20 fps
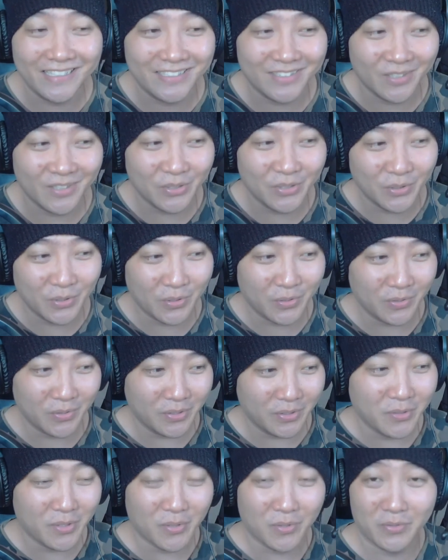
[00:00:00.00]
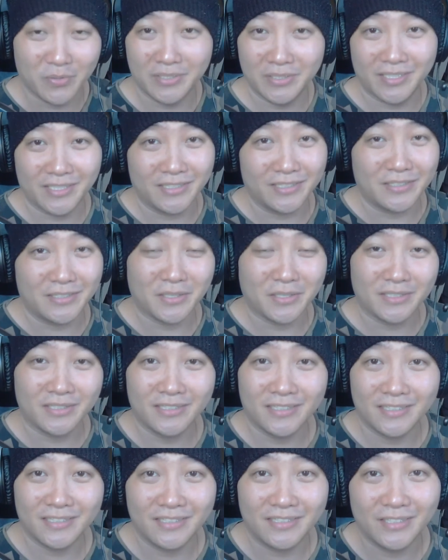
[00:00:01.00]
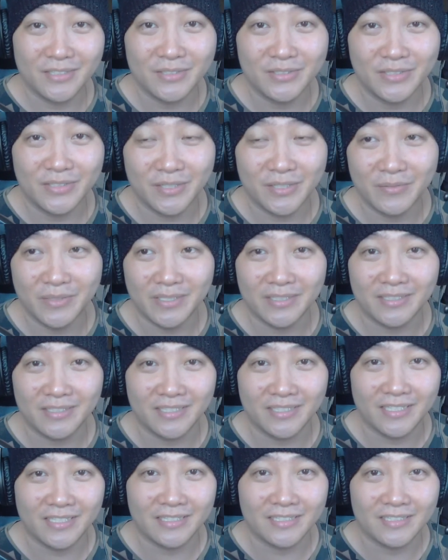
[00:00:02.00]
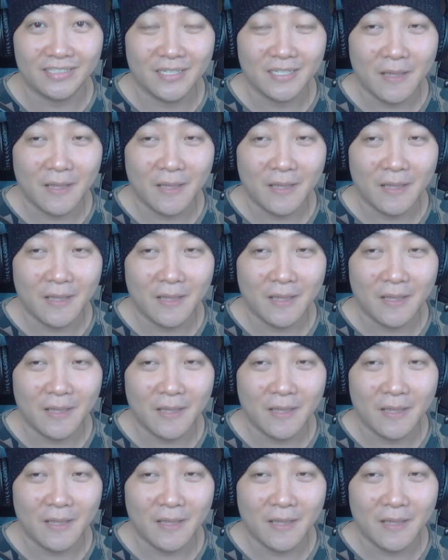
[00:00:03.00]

Although the Steel series is